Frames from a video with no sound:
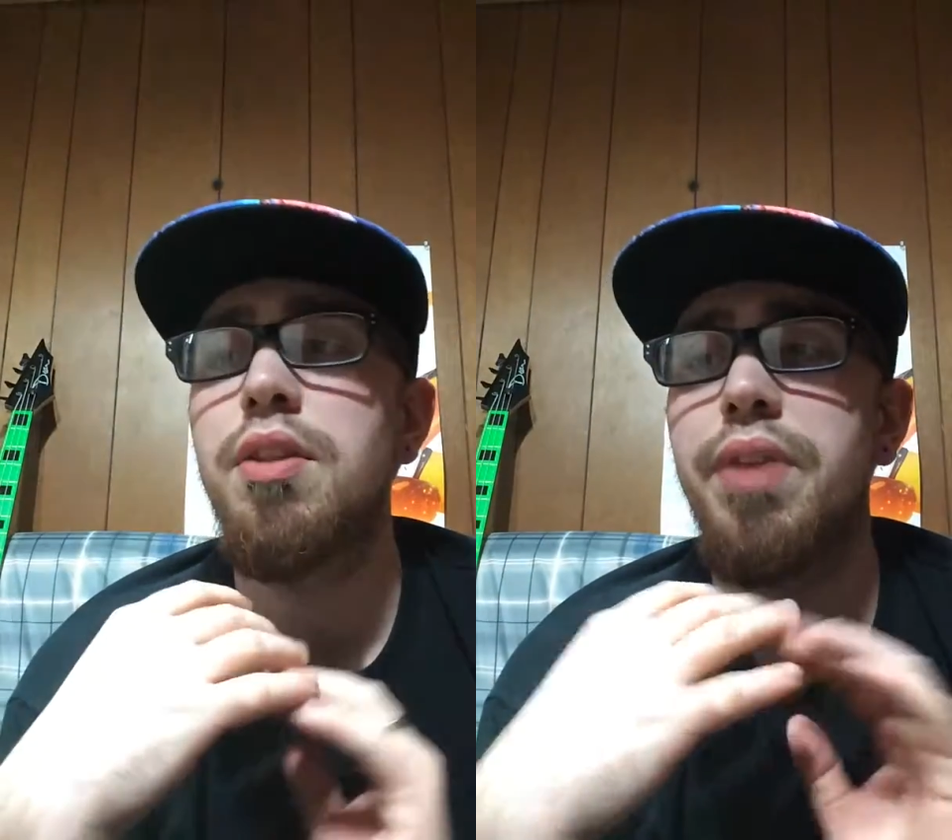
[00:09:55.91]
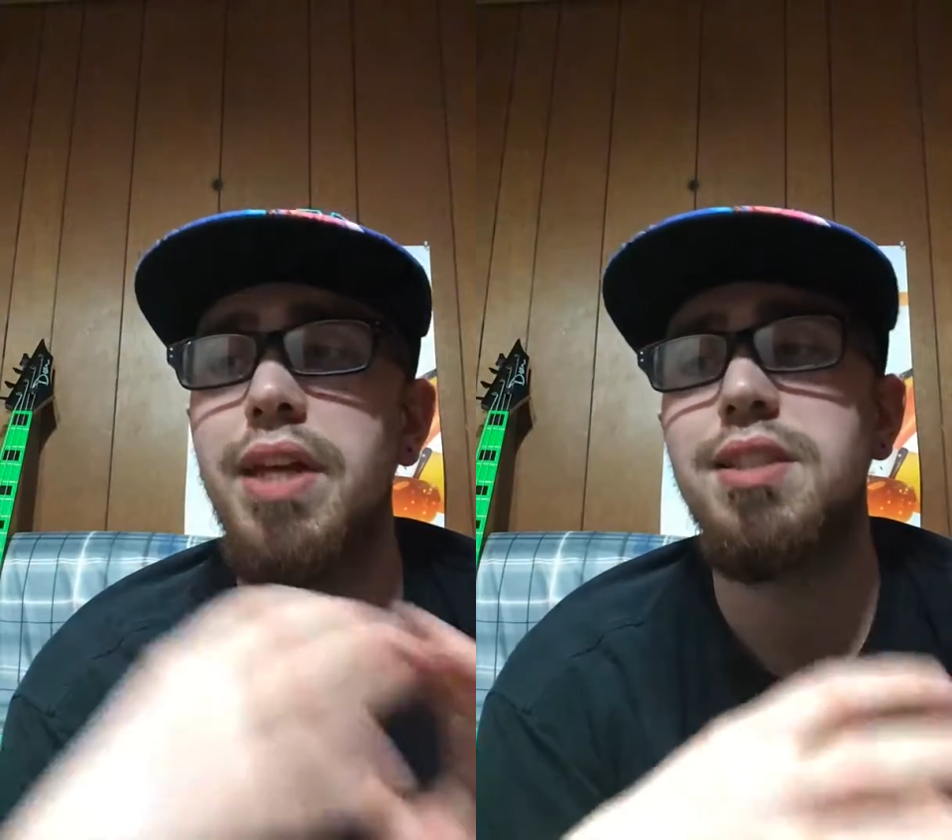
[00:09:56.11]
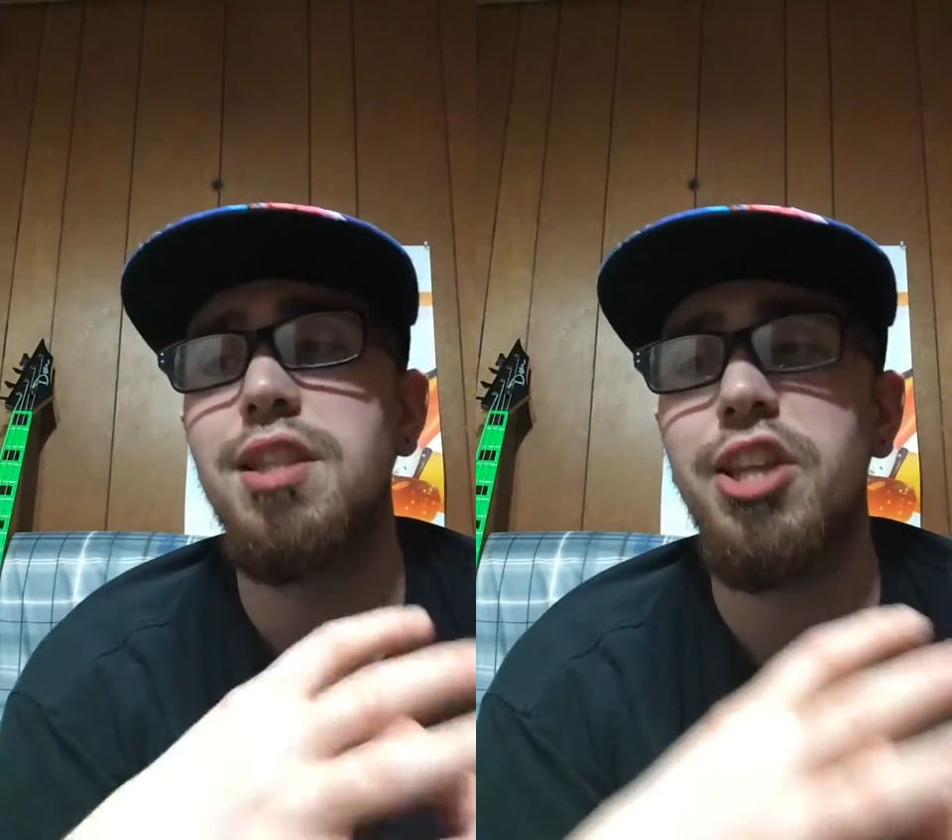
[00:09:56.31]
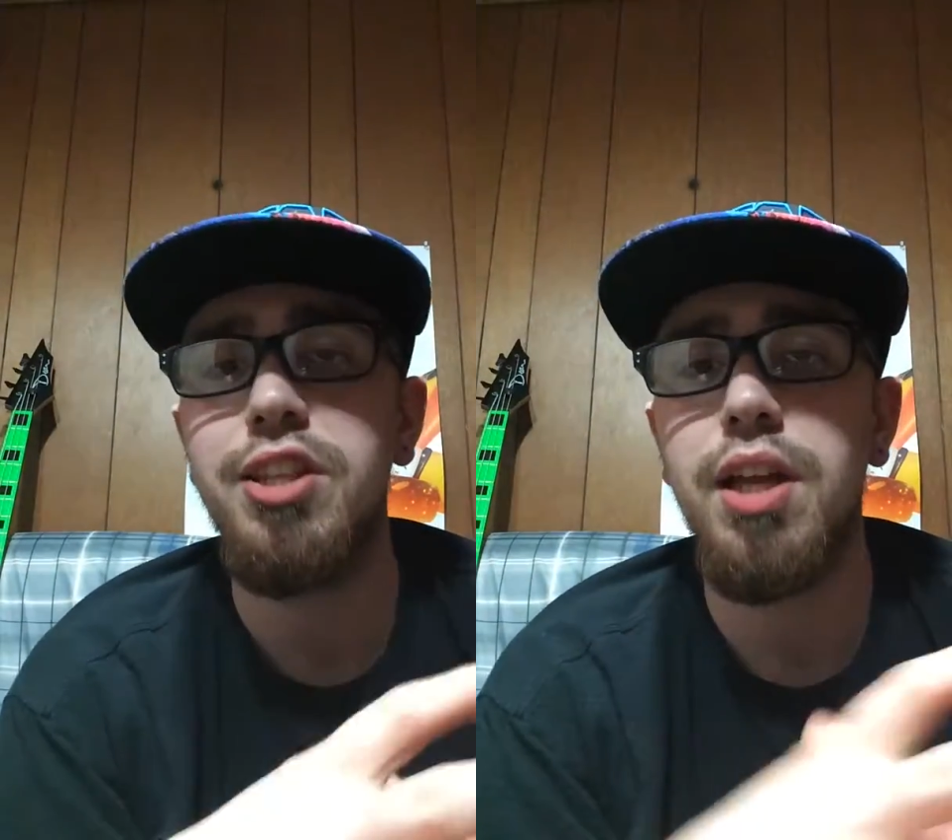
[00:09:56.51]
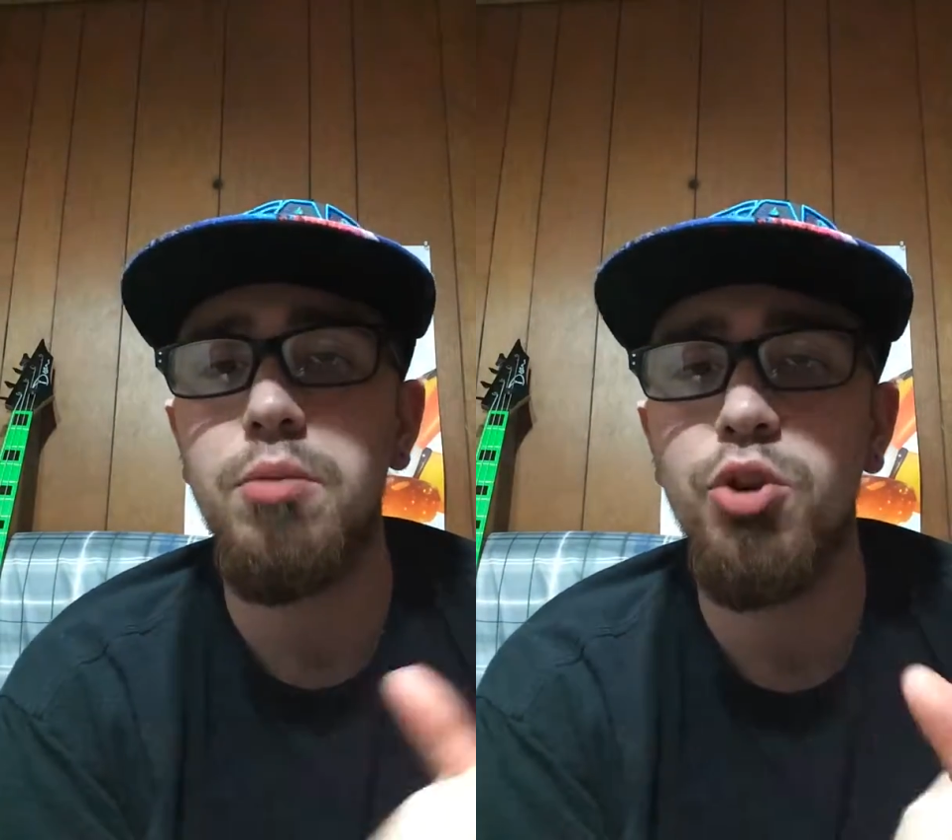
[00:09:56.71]
That's the thing
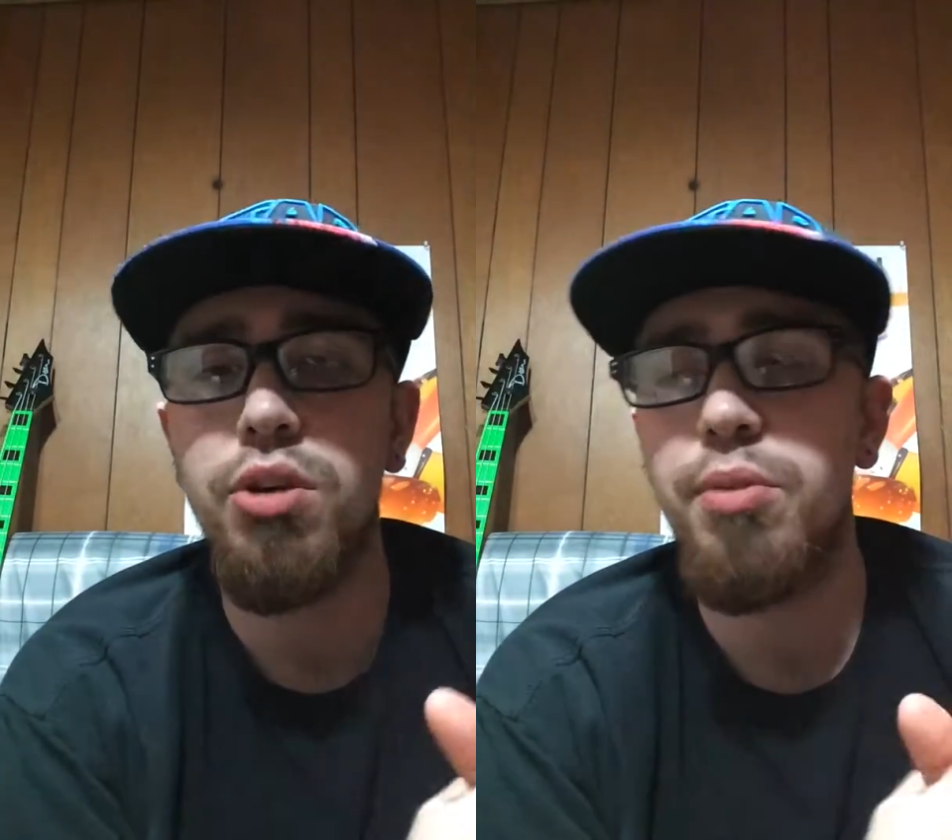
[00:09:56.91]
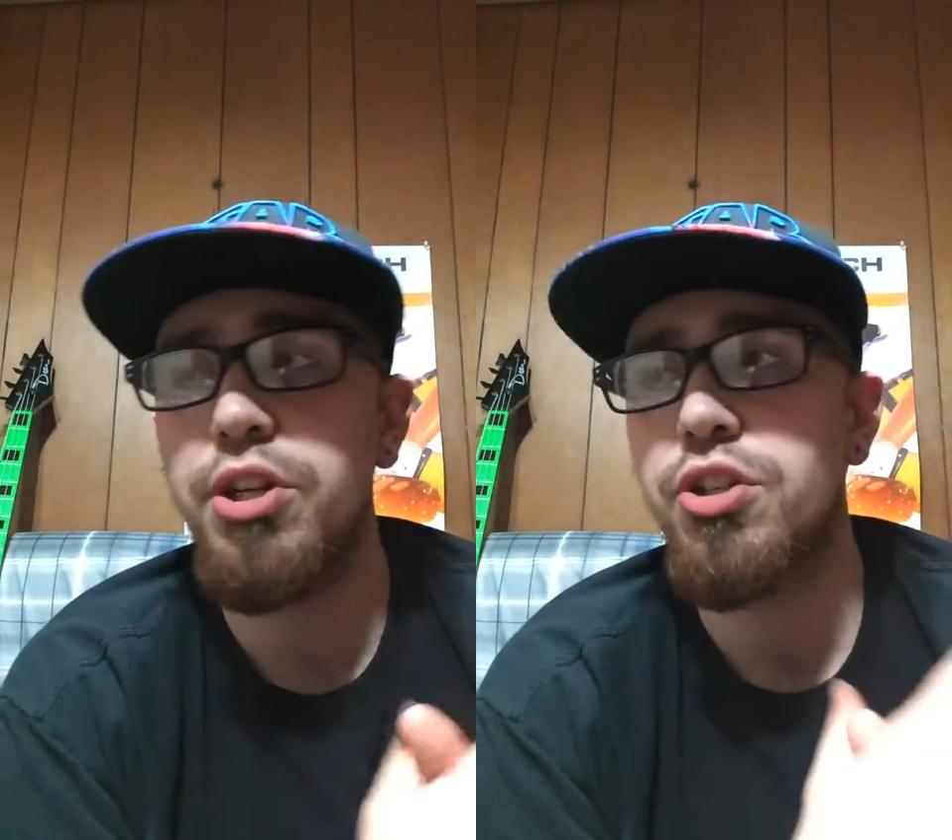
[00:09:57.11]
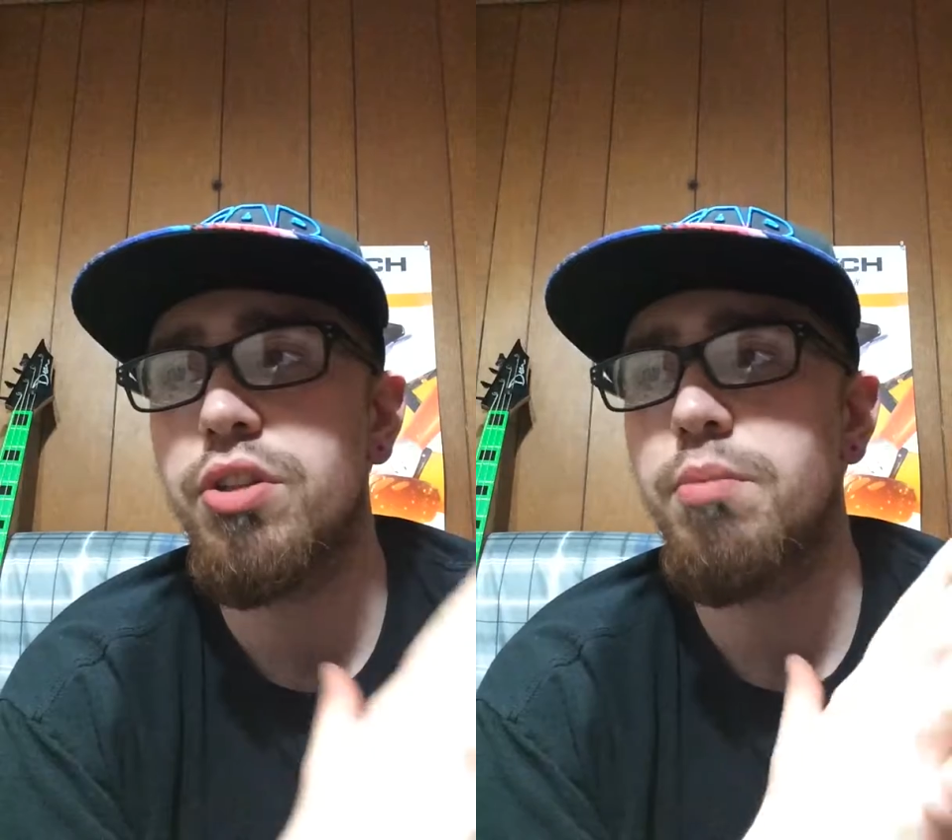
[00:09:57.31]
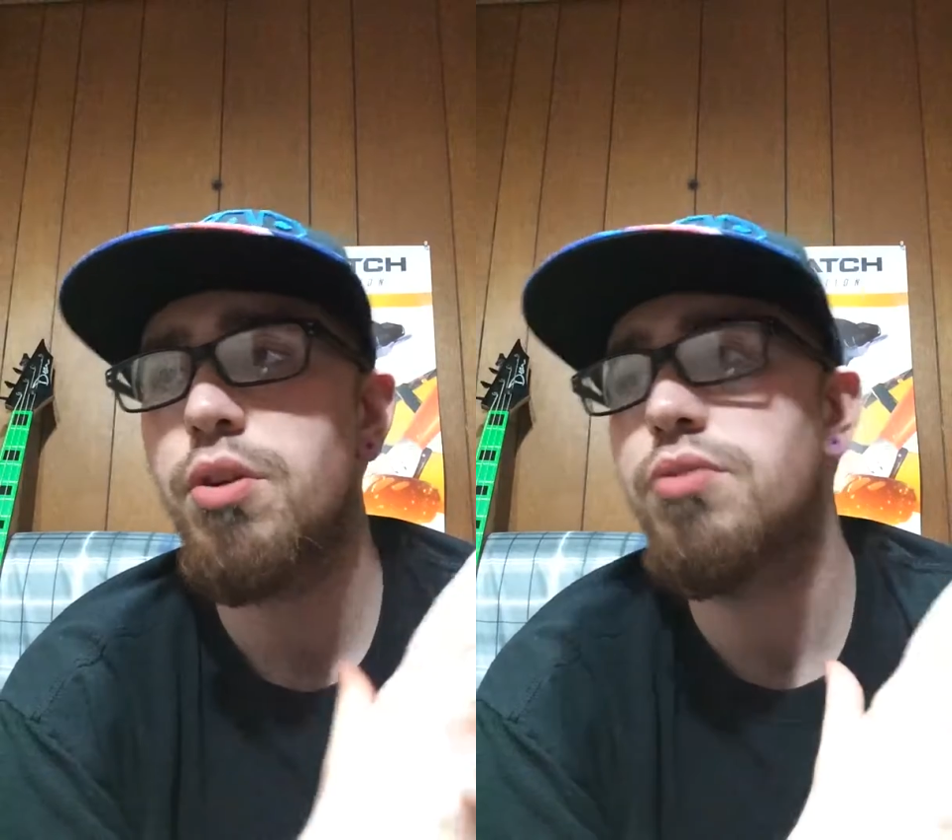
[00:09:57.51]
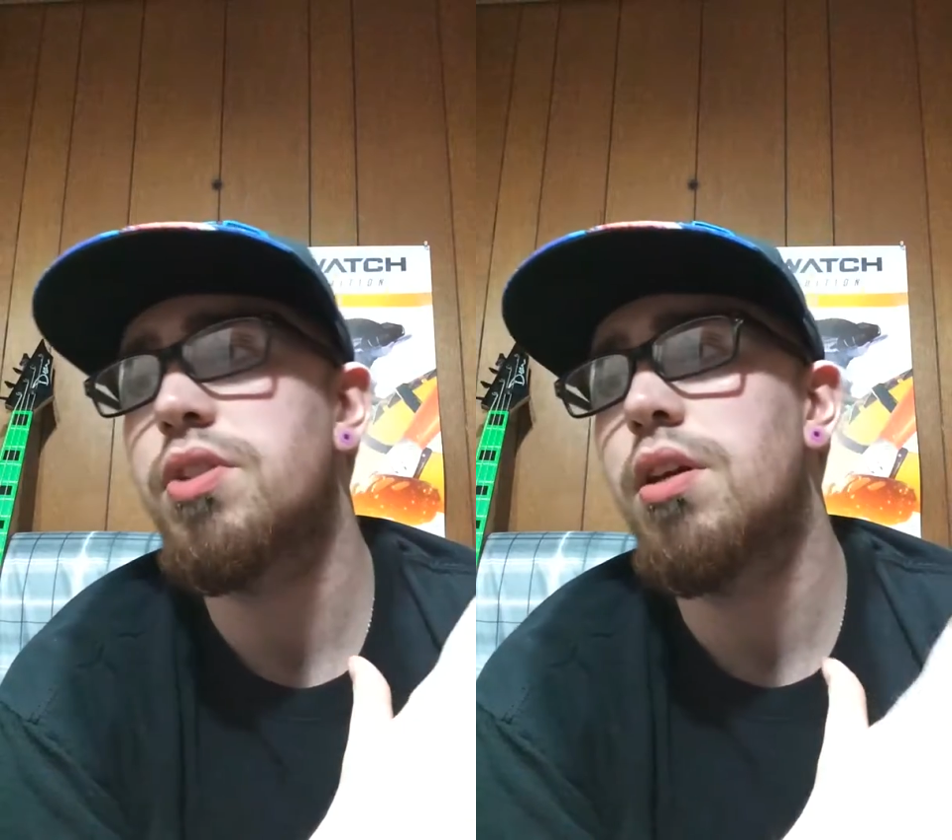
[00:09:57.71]
that I'm going to preach on the
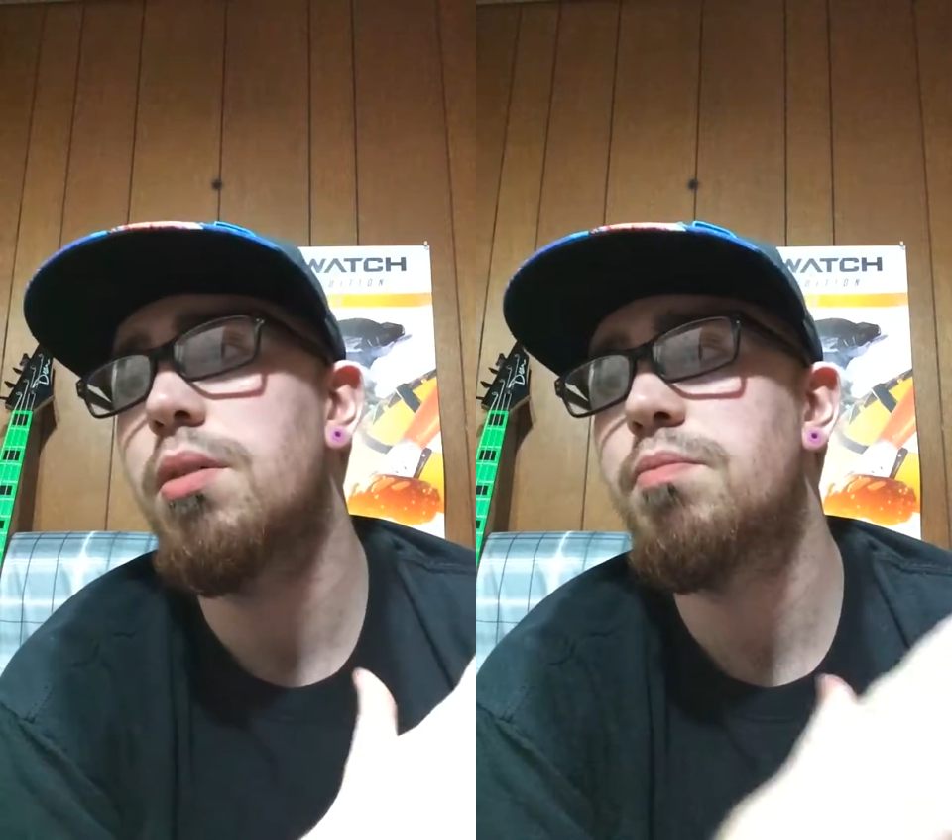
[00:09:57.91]
most.